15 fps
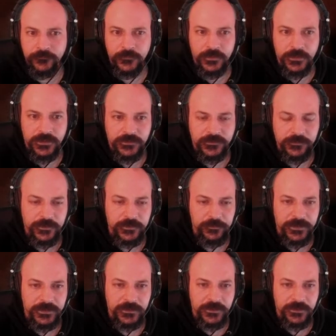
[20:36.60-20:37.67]
He's
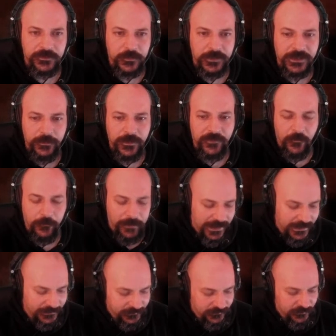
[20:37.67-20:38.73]
being a bit of a
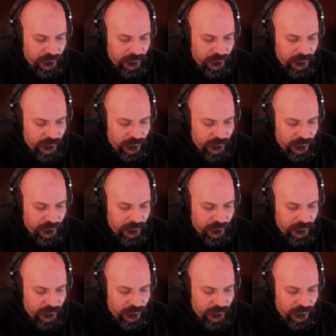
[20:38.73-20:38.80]
pain though.